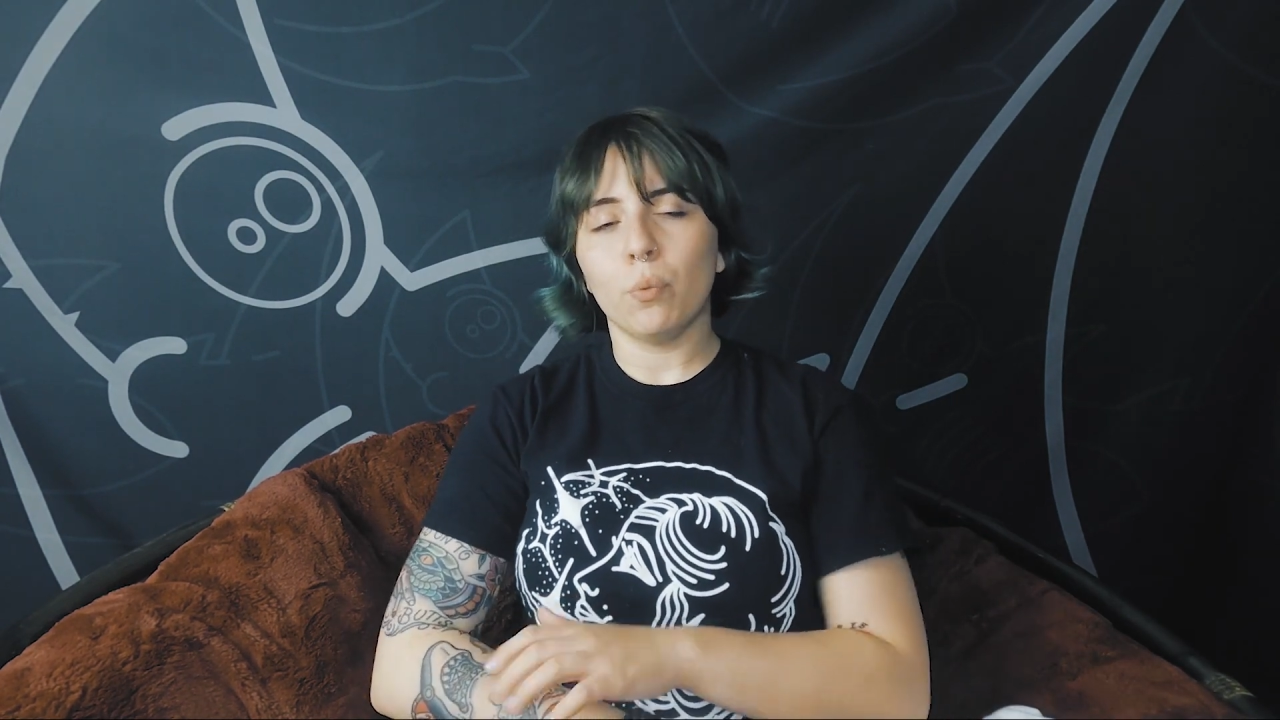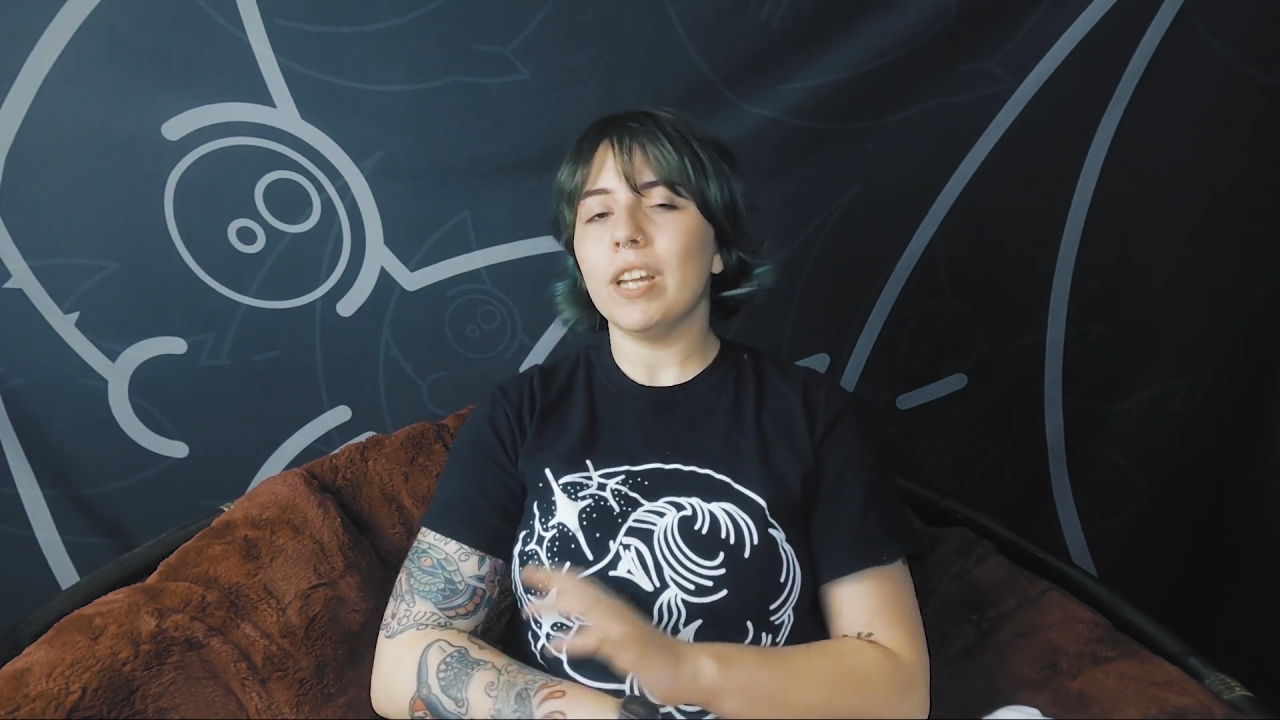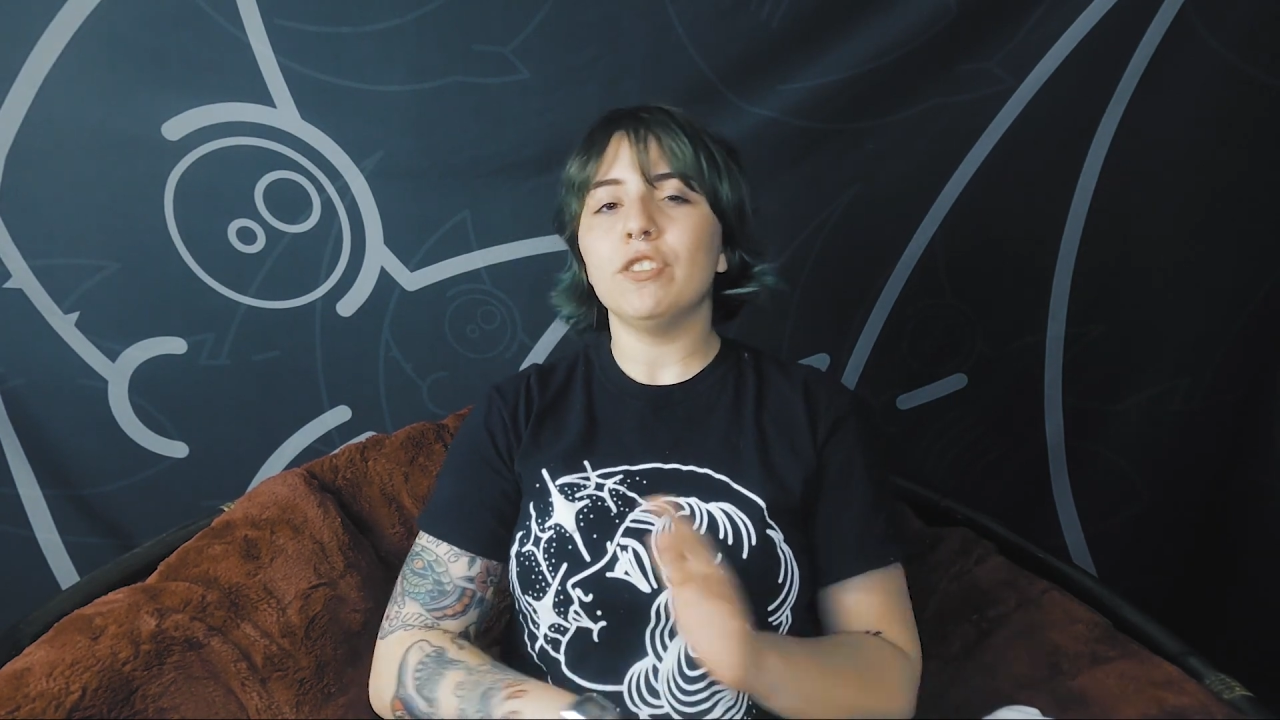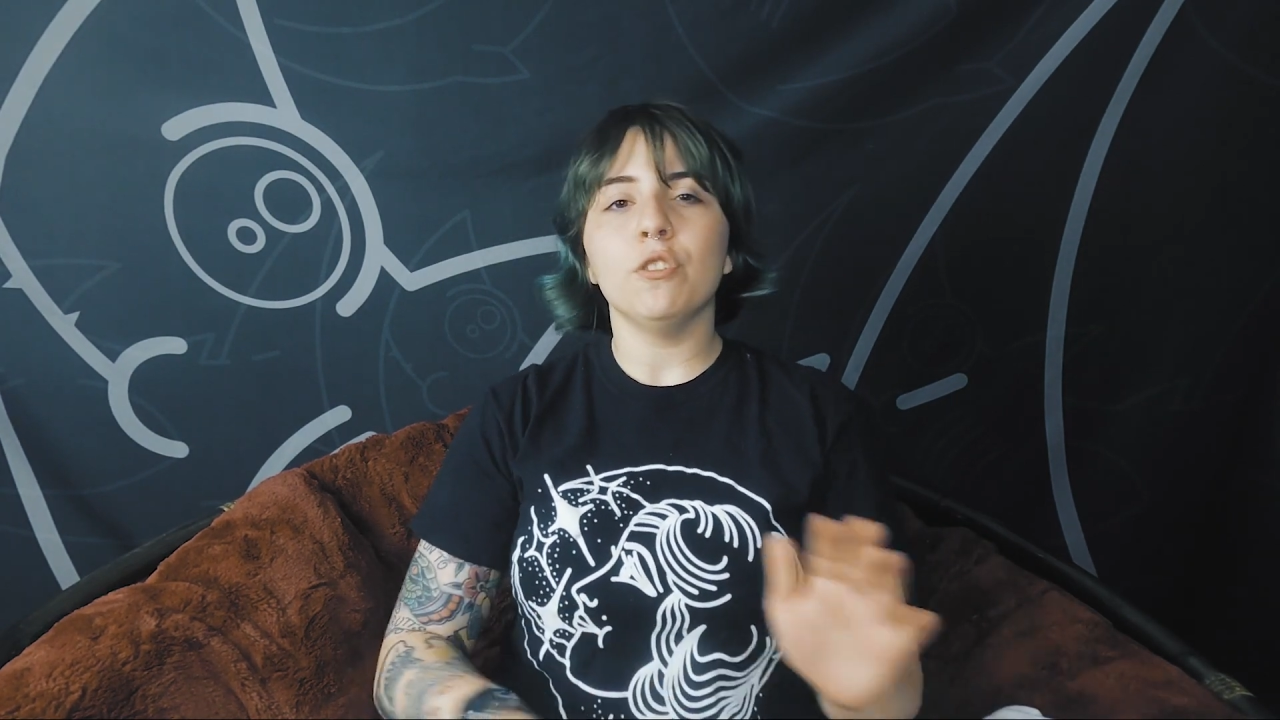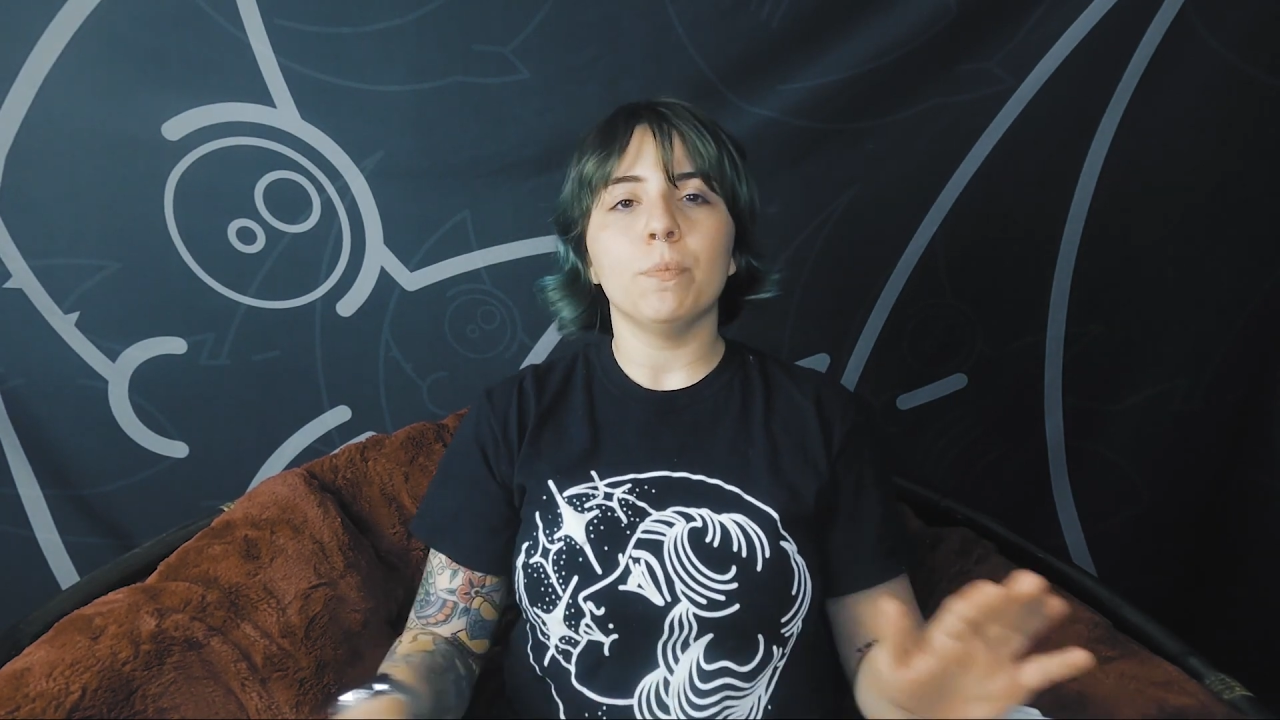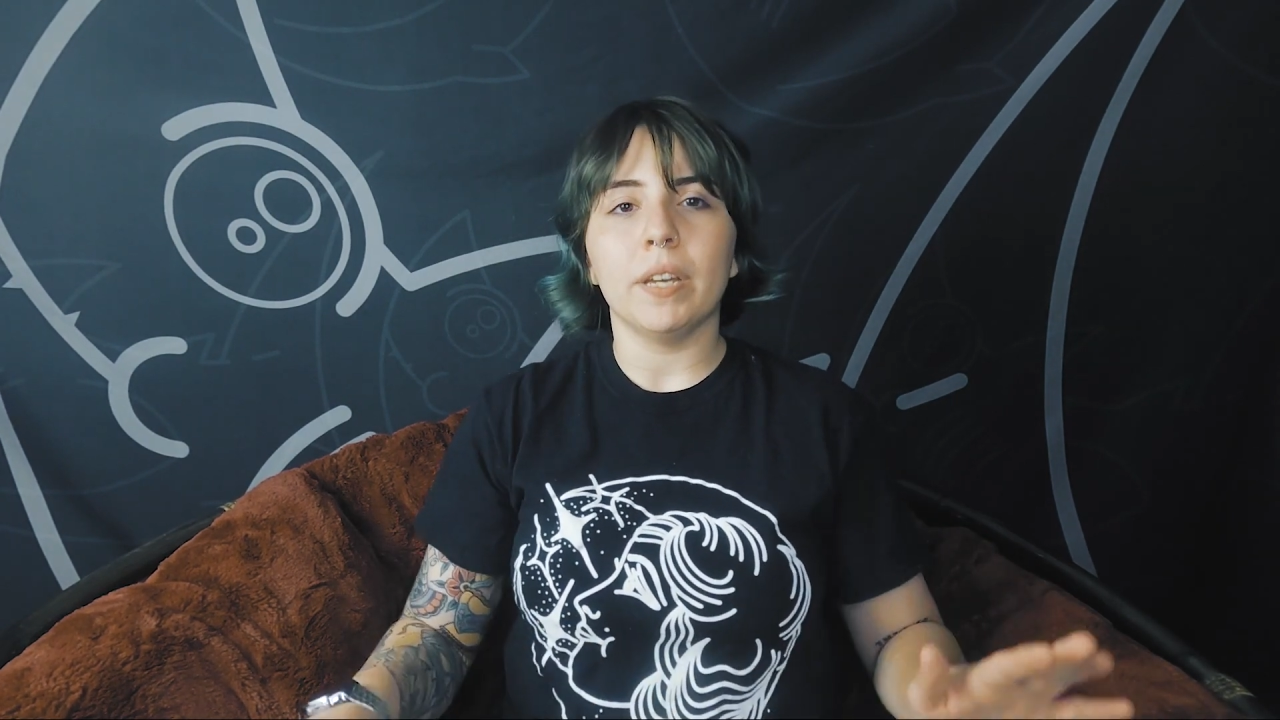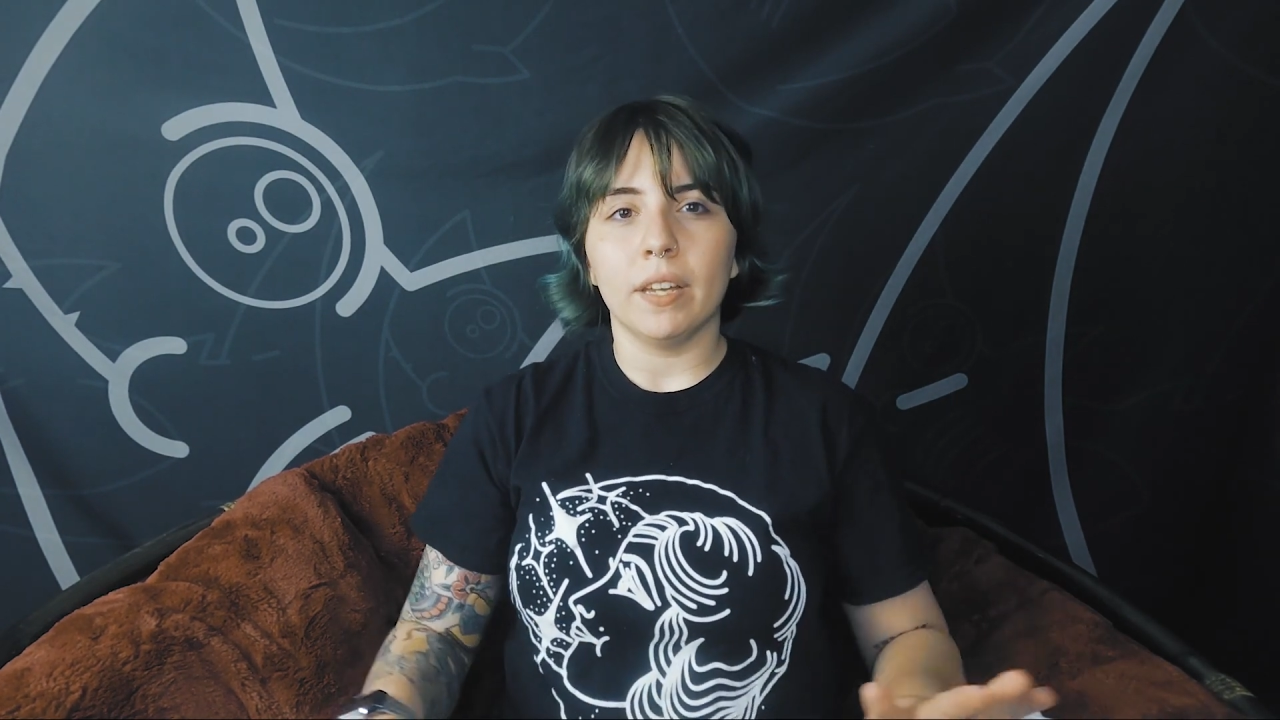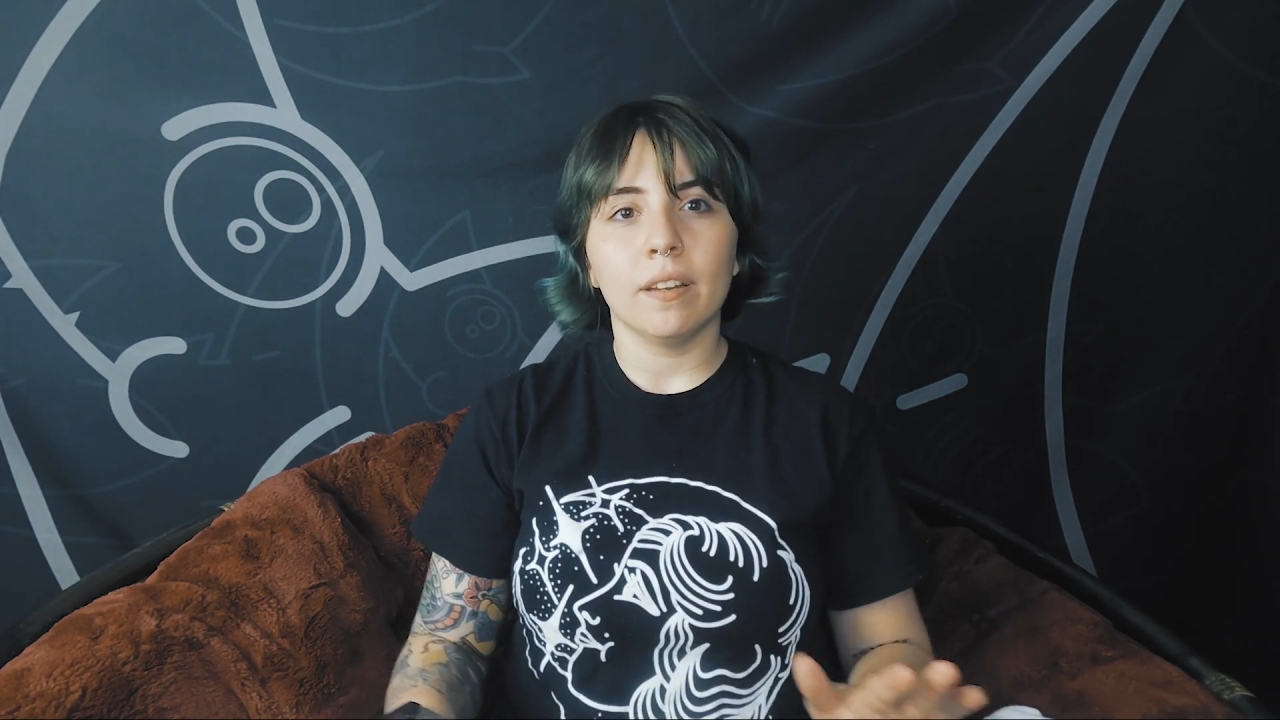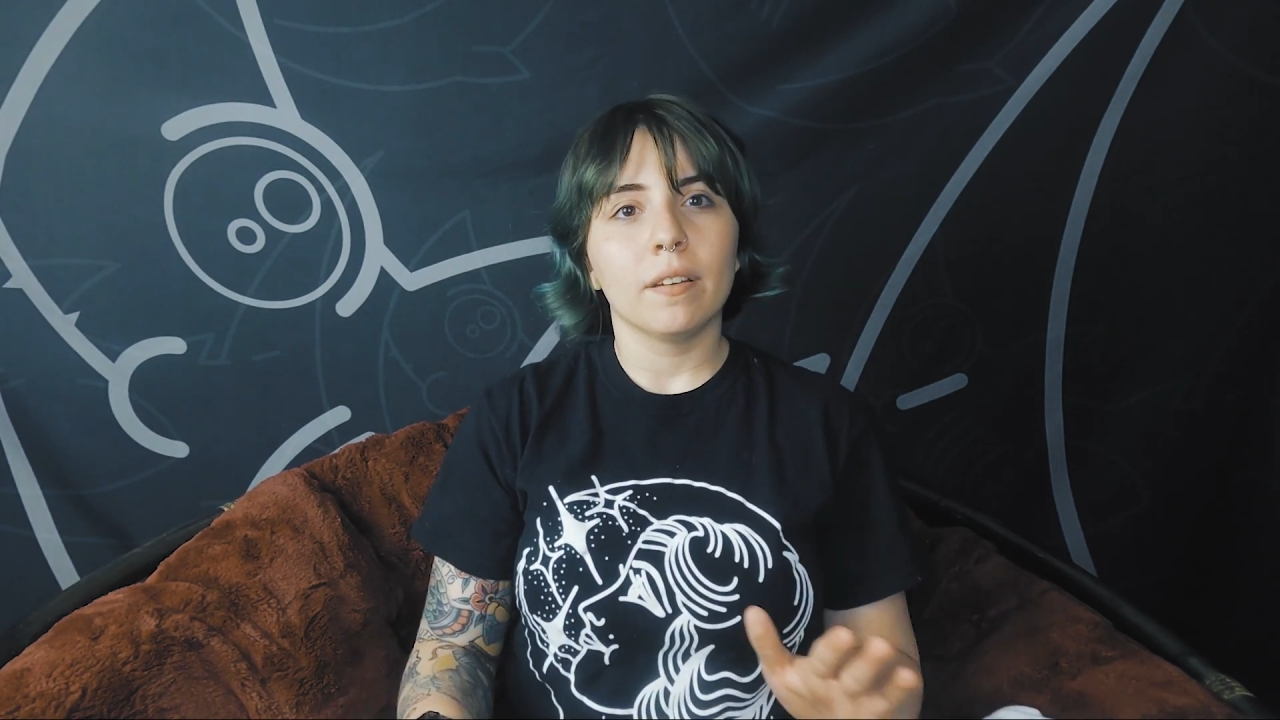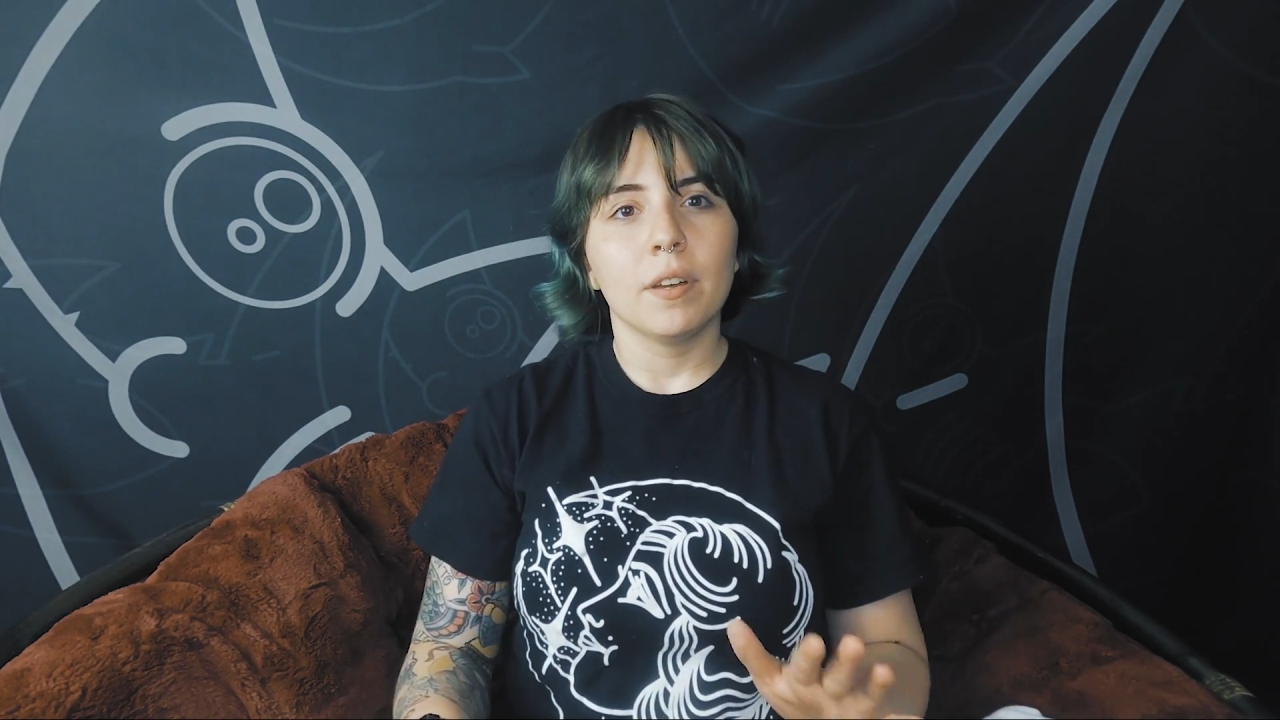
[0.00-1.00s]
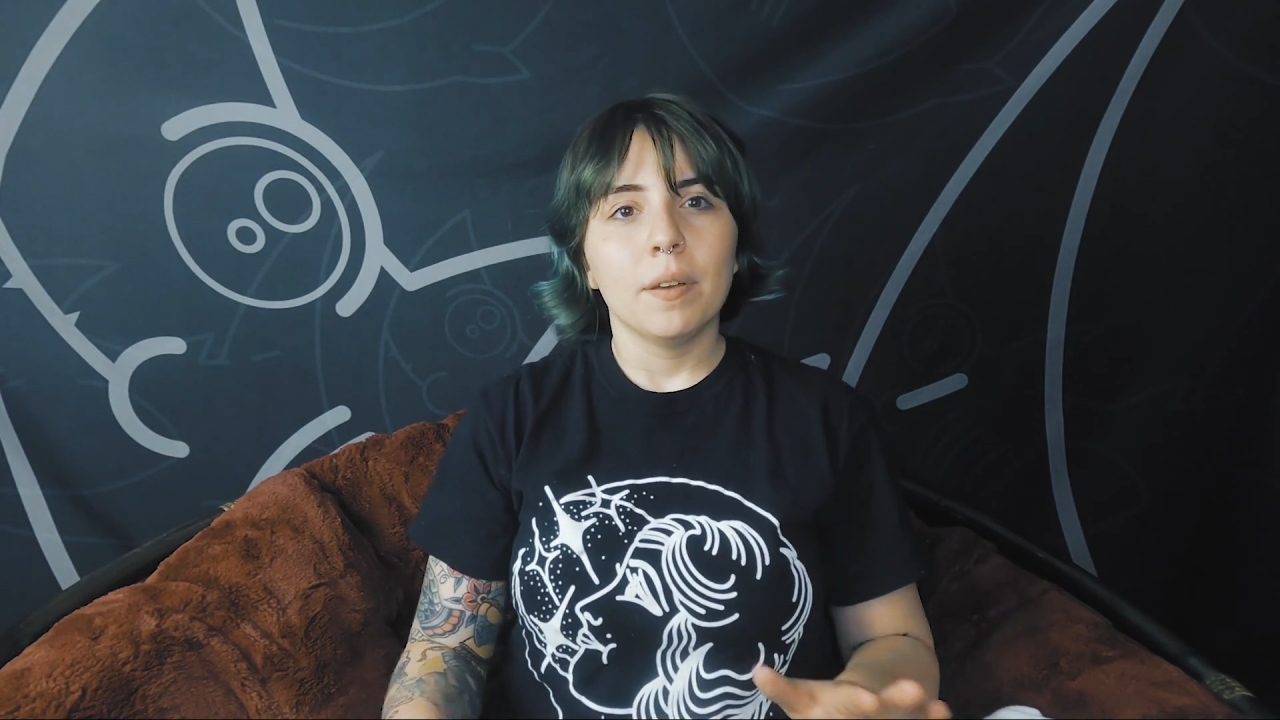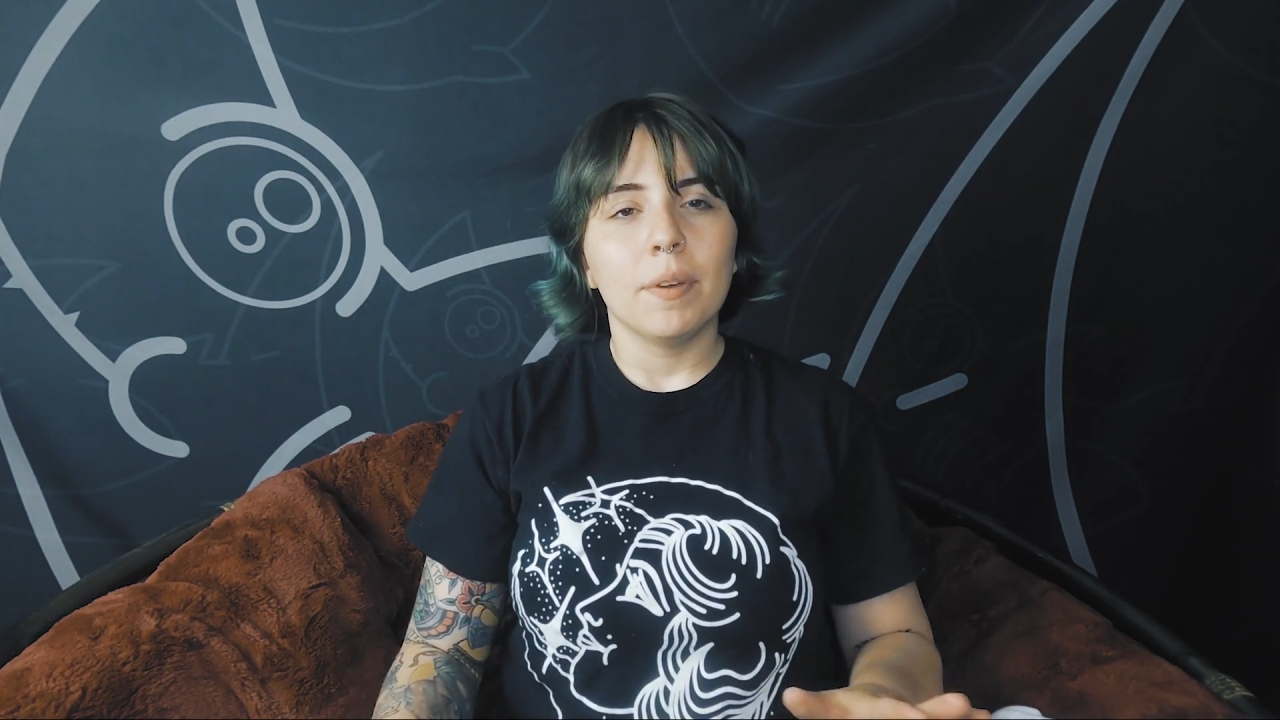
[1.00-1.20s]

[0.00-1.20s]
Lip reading: way too big